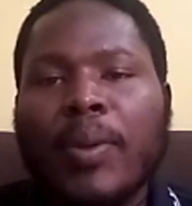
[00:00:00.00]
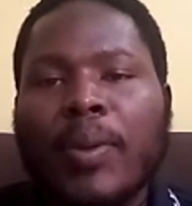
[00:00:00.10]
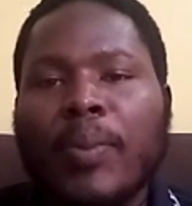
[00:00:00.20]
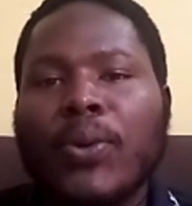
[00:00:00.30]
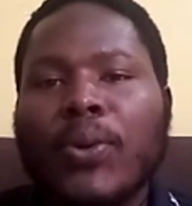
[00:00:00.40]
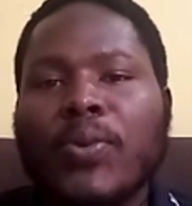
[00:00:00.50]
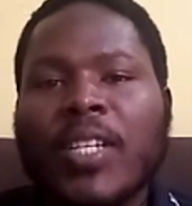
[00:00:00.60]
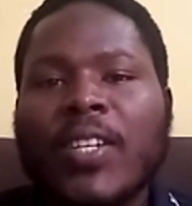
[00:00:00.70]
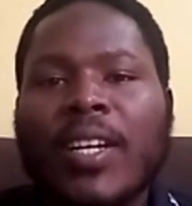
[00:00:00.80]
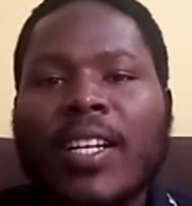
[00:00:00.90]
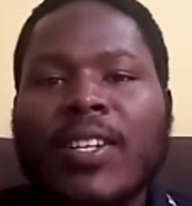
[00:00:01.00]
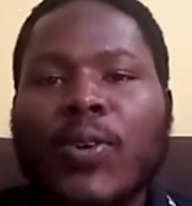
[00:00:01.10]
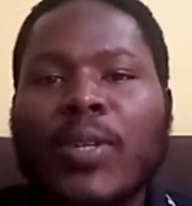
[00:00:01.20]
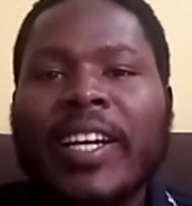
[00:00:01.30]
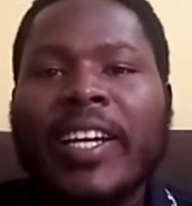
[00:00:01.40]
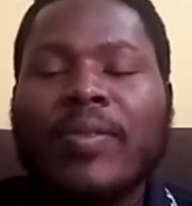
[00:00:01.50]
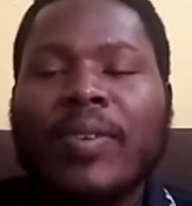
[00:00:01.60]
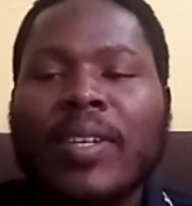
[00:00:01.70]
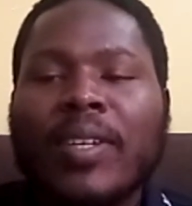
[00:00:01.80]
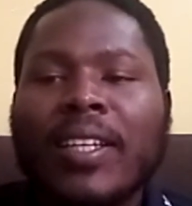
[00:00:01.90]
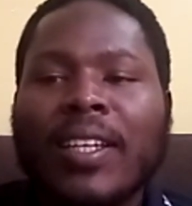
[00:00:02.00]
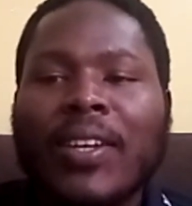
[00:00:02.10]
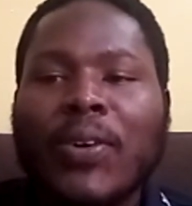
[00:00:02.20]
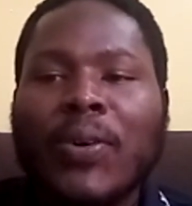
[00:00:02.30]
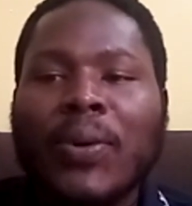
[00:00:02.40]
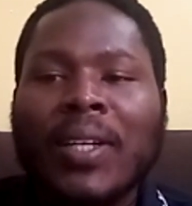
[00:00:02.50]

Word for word: people who regret not having, you know,